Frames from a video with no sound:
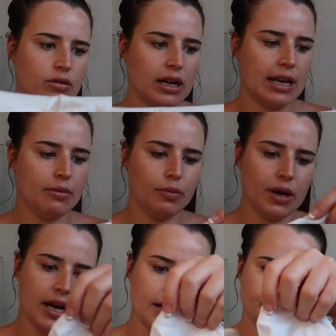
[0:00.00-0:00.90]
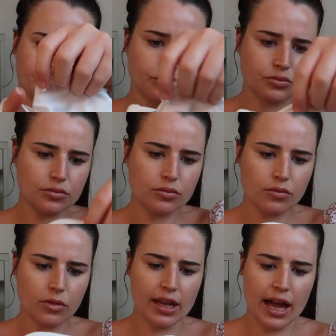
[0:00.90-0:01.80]
on clip. But
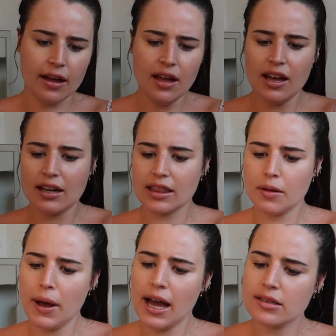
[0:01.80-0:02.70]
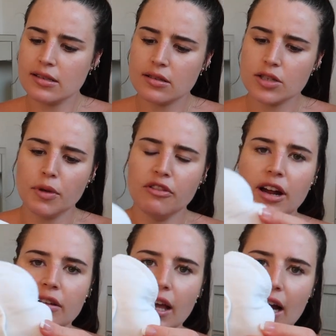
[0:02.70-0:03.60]
yeah, like the pads, to be
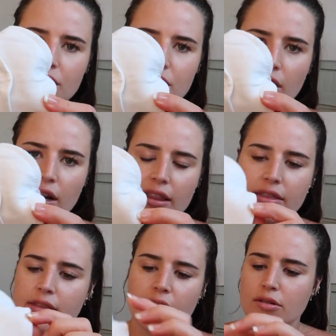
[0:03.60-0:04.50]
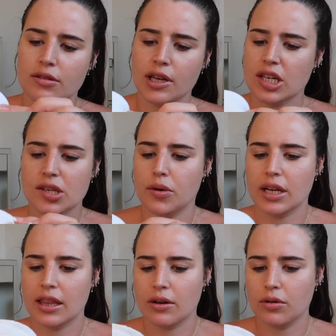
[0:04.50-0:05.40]
fair, they actually look like they're sewn
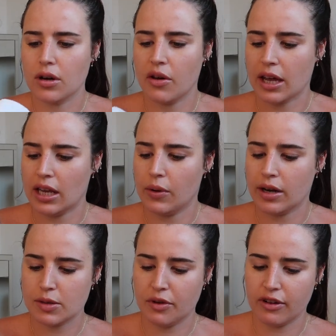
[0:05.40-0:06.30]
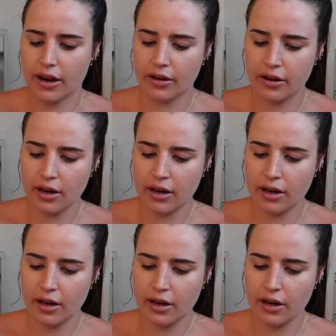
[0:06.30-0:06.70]
in. They're not going anywhere, to be fair.